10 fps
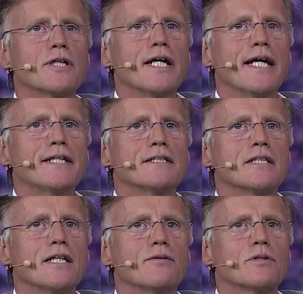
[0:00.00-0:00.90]
to add,
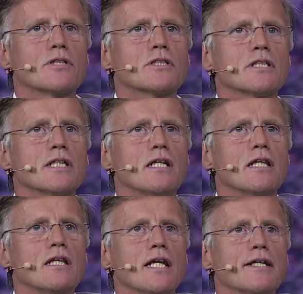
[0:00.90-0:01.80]
I would
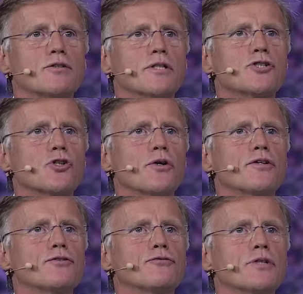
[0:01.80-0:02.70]
like to enjoy
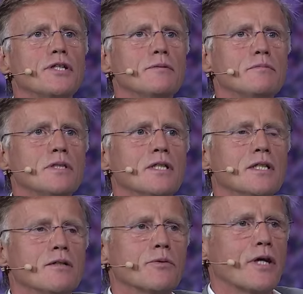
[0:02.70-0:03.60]
this freedom
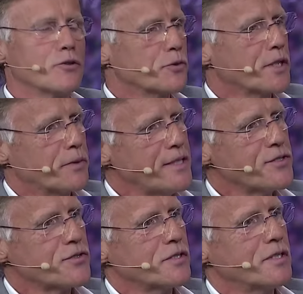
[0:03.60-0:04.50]
without
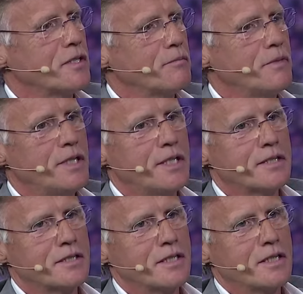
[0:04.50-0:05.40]
regrets,
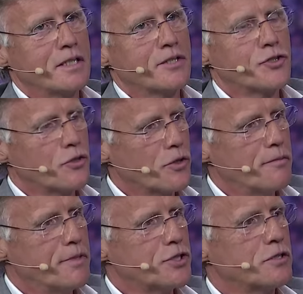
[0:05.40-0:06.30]
meaning 0
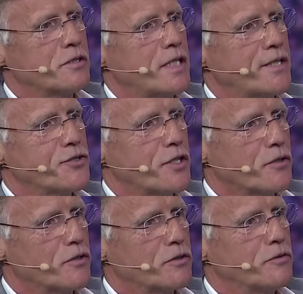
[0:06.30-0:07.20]
emission and
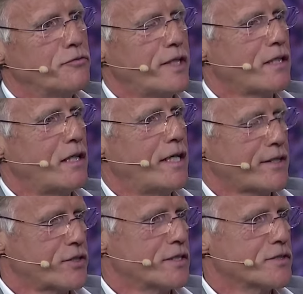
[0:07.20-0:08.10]
0 fatal
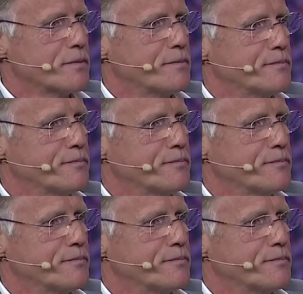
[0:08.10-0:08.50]
accidents.